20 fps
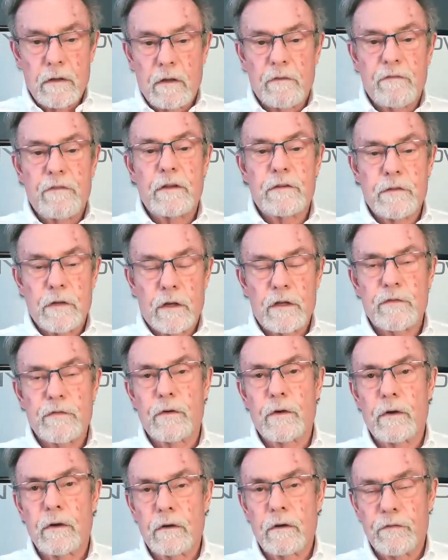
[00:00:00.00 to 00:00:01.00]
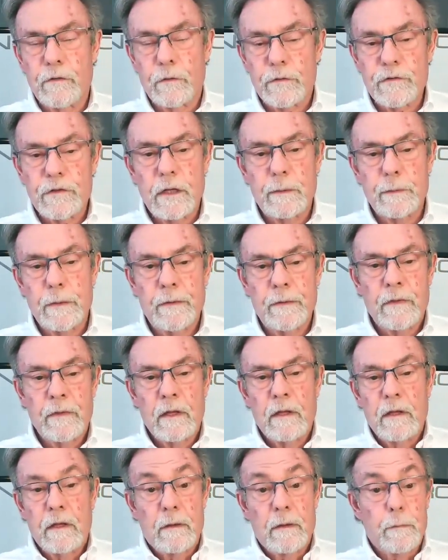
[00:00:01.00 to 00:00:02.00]
did a V6 for, for SEMA.
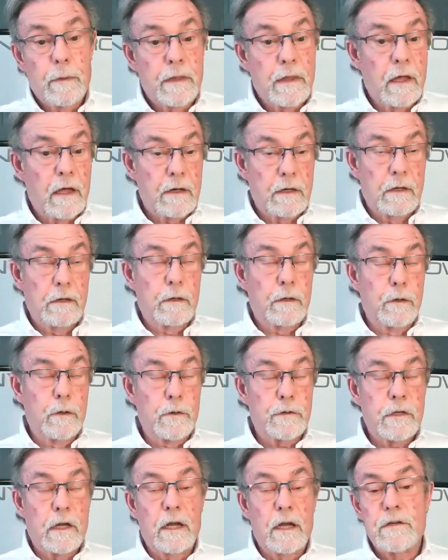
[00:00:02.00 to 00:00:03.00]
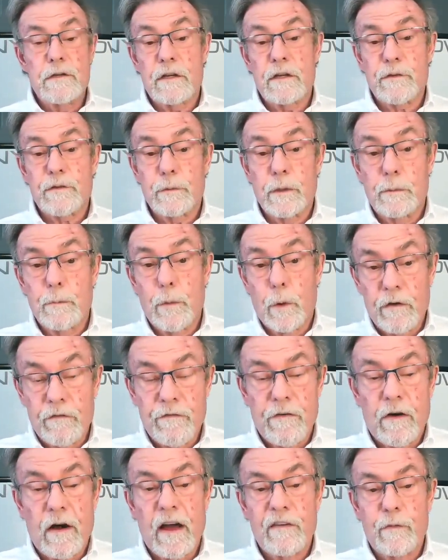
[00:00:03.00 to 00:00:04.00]
That introduced AGS
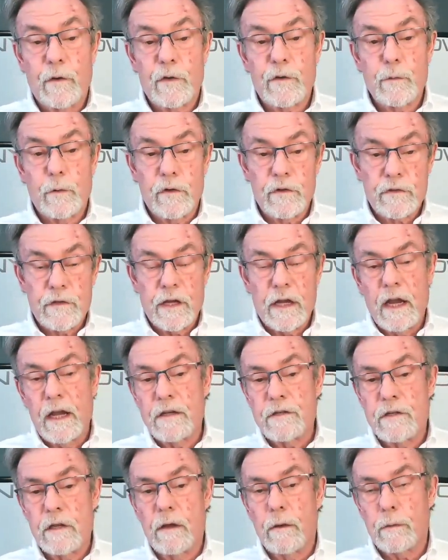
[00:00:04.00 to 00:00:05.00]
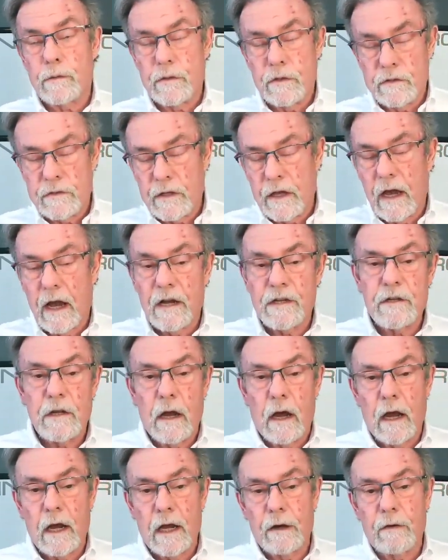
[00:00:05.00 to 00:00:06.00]
3.5, which was the H, was
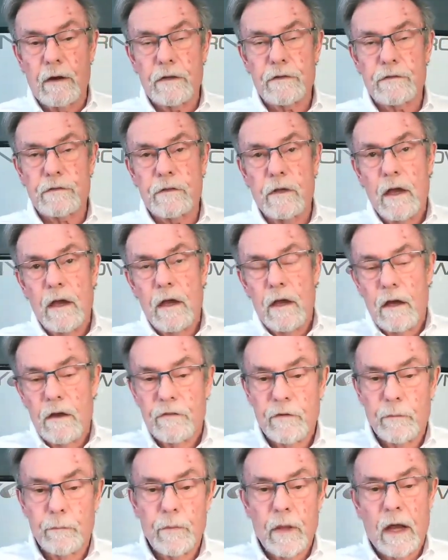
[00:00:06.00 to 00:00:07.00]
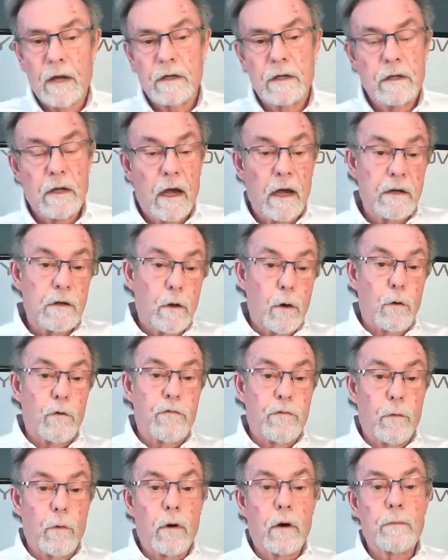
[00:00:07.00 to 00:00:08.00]
IRS from 99
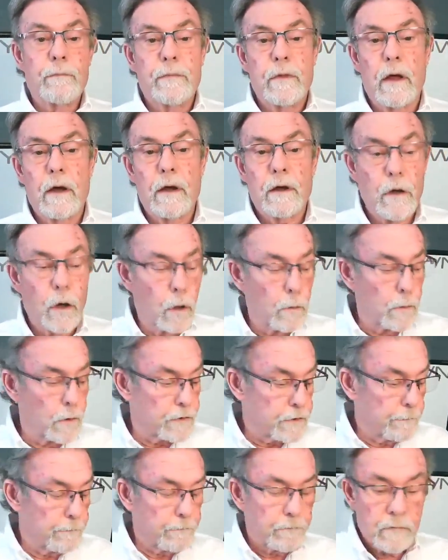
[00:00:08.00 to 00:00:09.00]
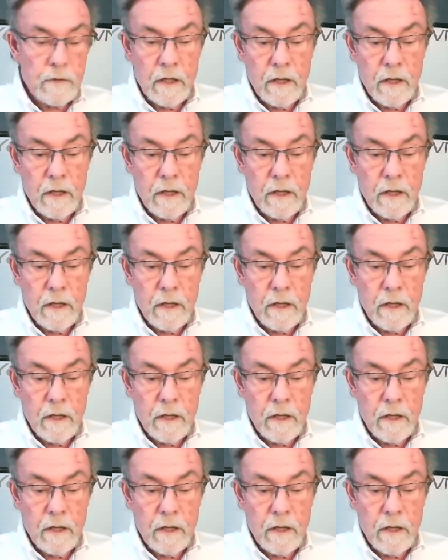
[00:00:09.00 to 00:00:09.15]
to 04 uh, Cobras.